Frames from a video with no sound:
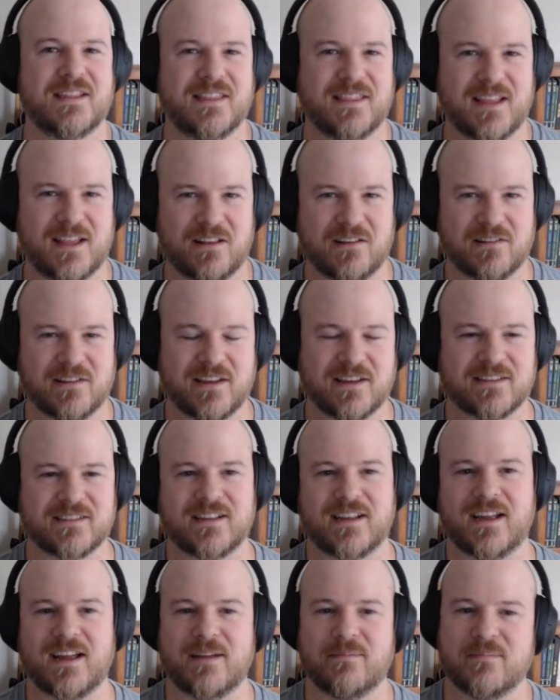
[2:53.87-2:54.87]
that all takes
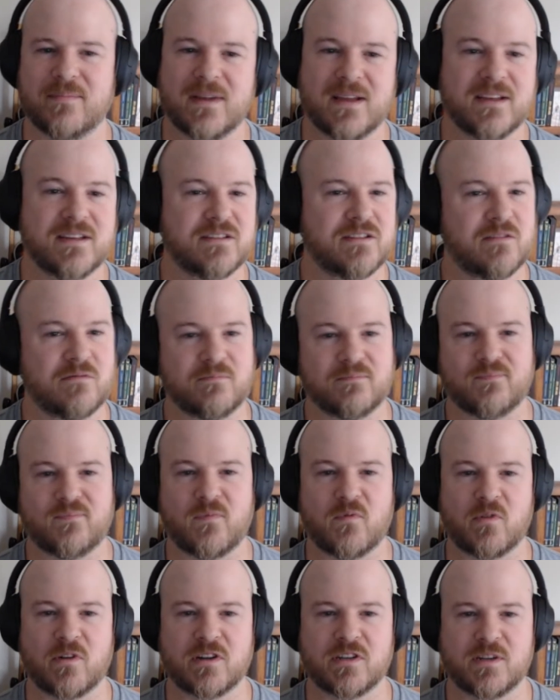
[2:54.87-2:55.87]
time. So
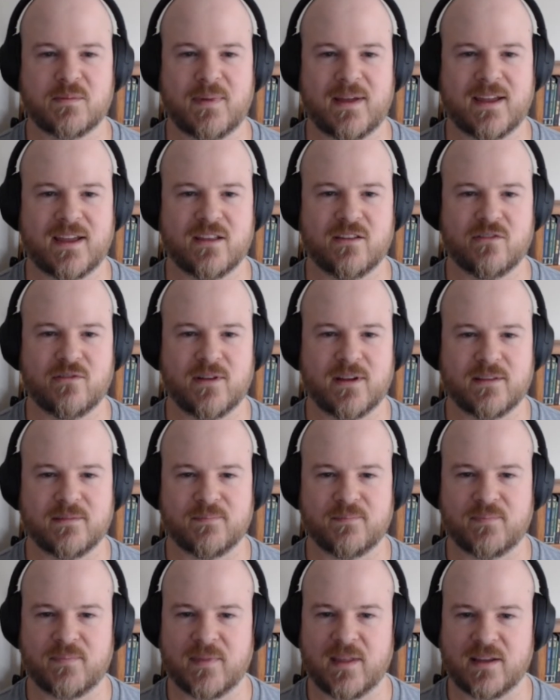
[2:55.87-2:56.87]
we're gonna jump back into it.
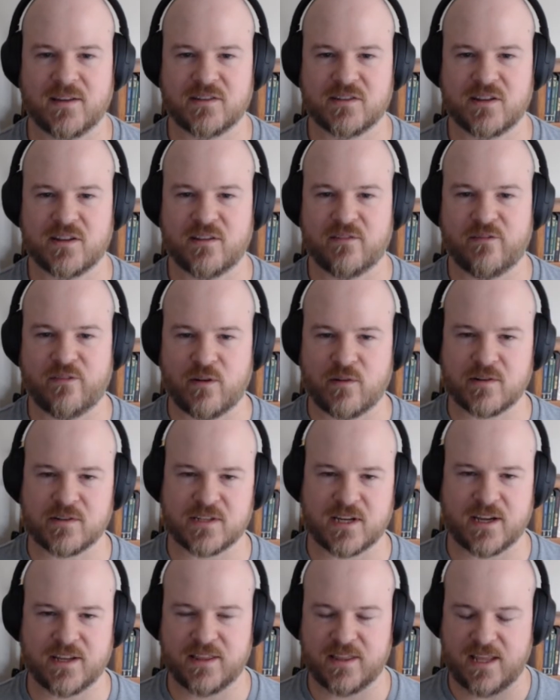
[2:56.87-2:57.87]
I'm just gonna focus
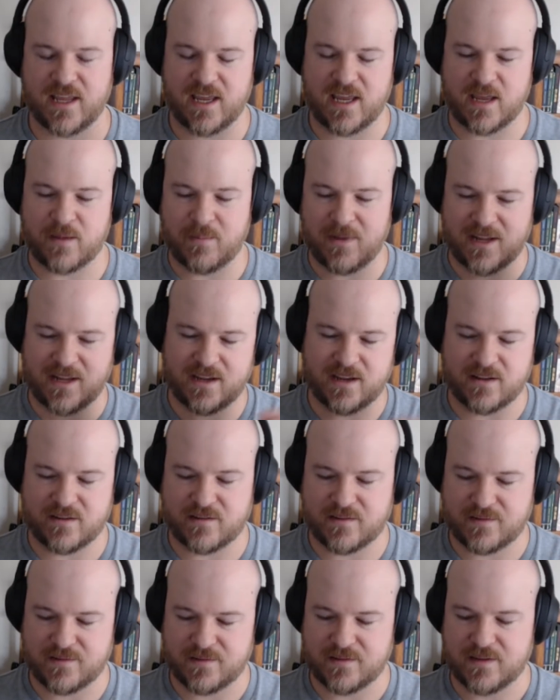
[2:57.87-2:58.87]
on the
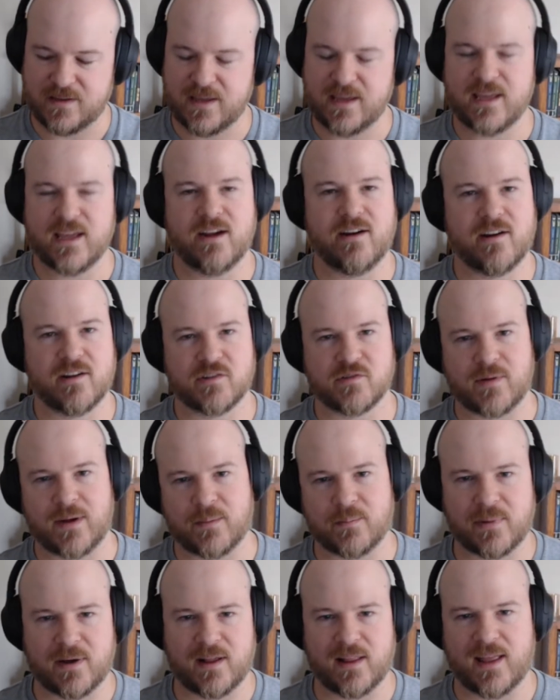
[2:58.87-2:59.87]
immediate areas
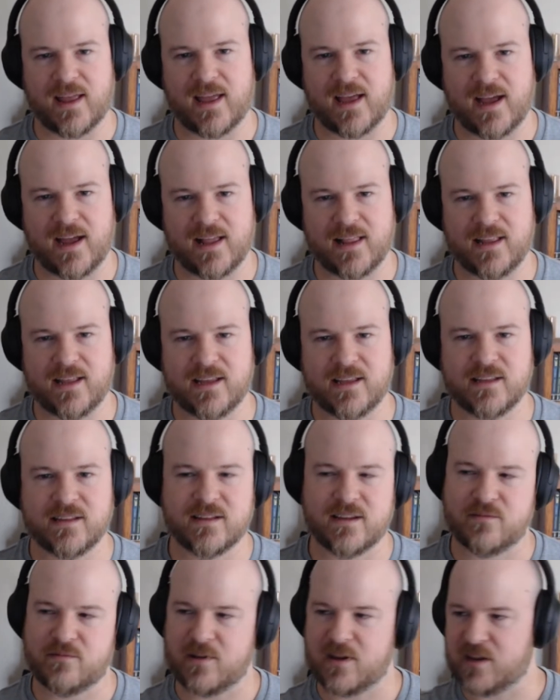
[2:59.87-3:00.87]
around Paleh Island,
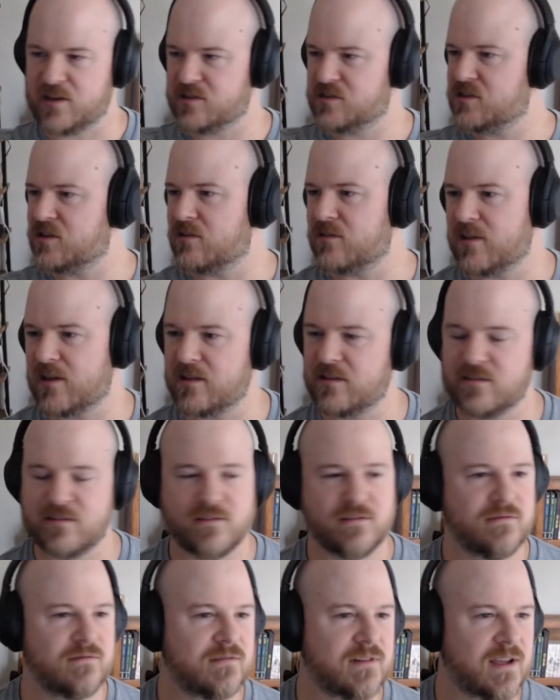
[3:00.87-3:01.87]
and we can,
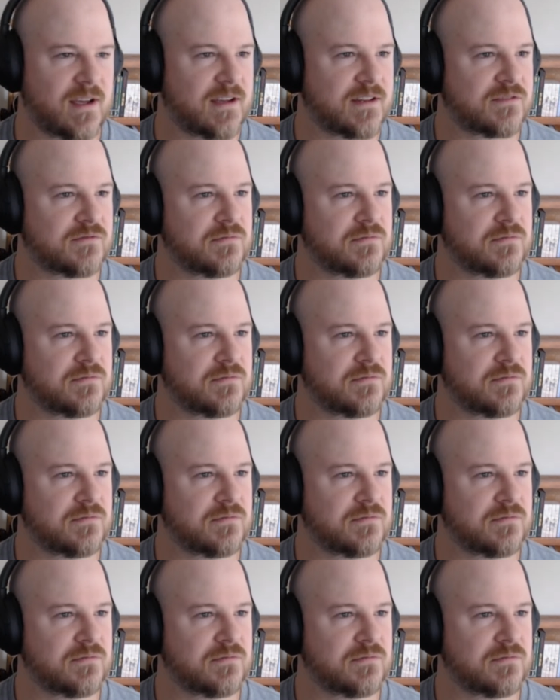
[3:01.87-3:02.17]
guys,